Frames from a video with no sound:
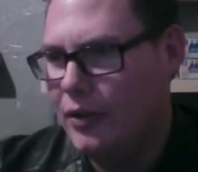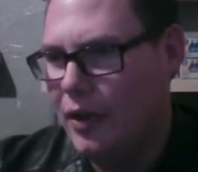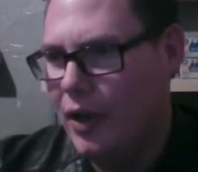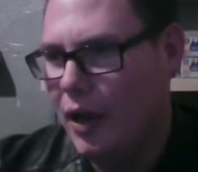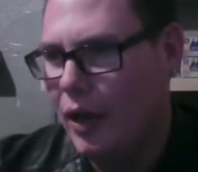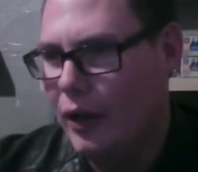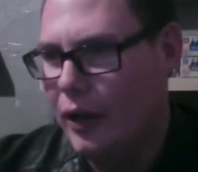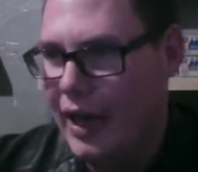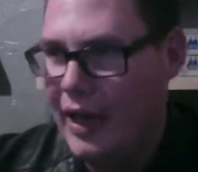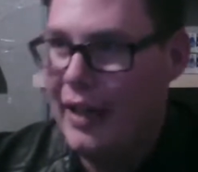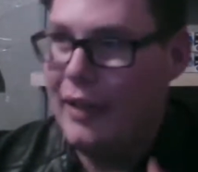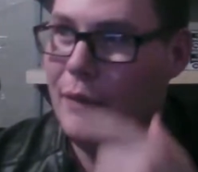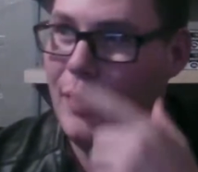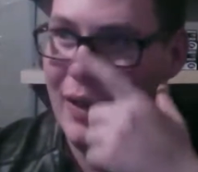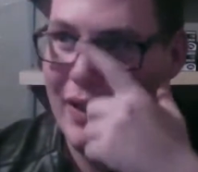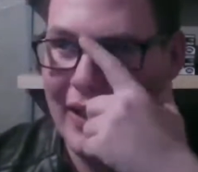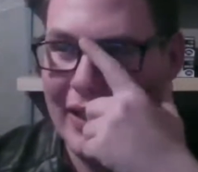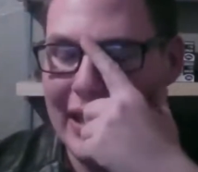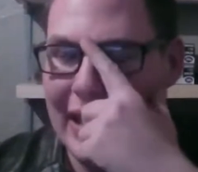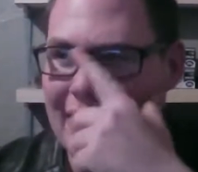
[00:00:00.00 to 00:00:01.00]
All right, and
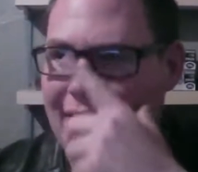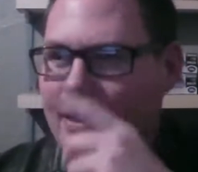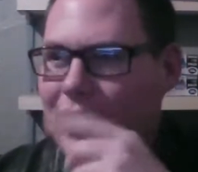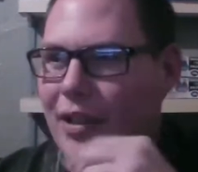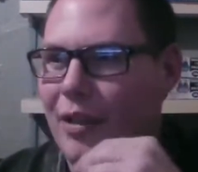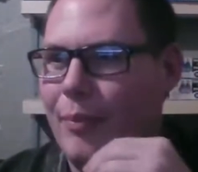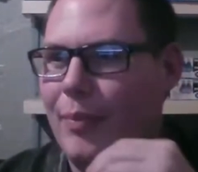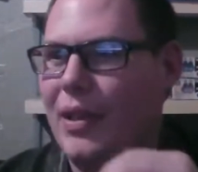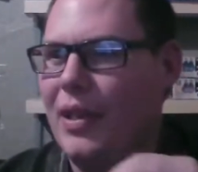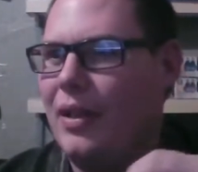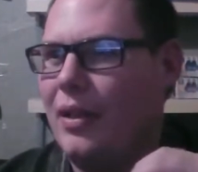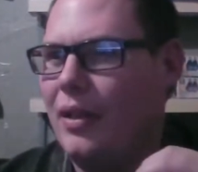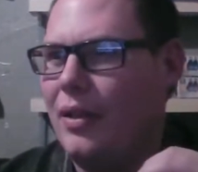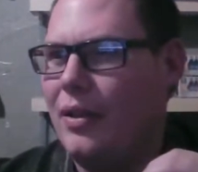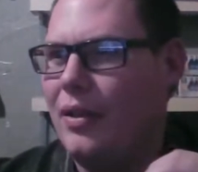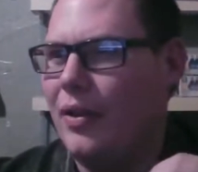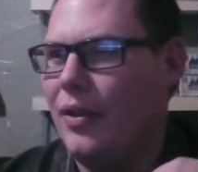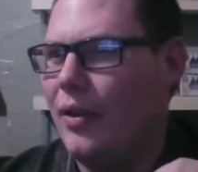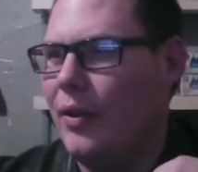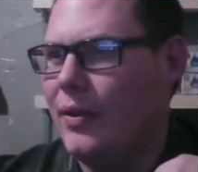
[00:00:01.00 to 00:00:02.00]
really that's going to be
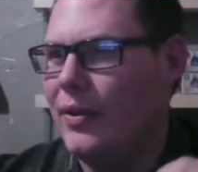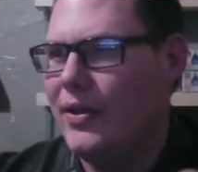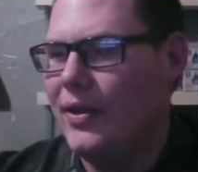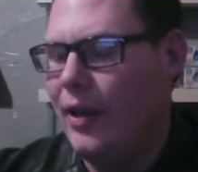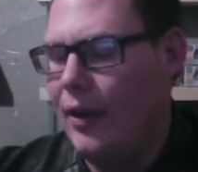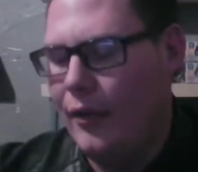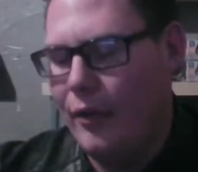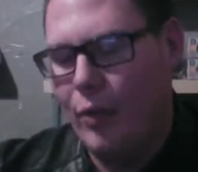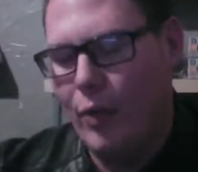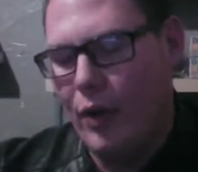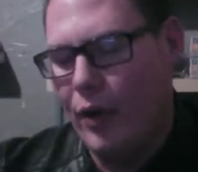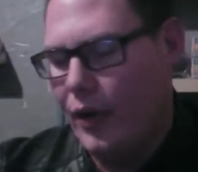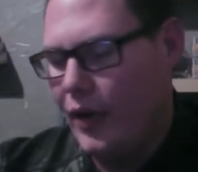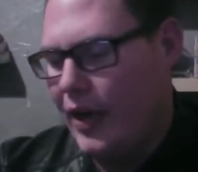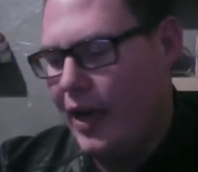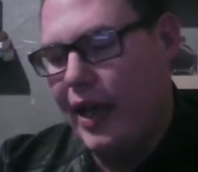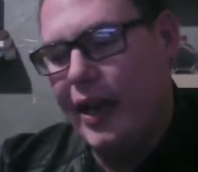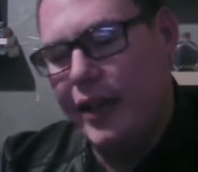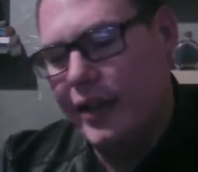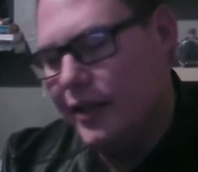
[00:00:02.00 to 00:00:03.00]
your own self-worth,
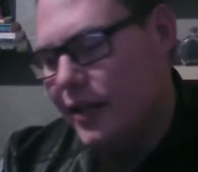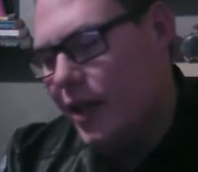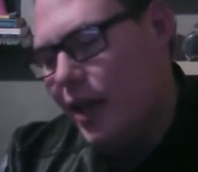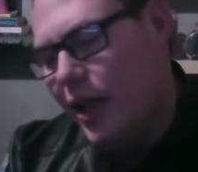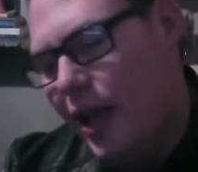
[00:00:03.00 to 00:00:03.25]
guys.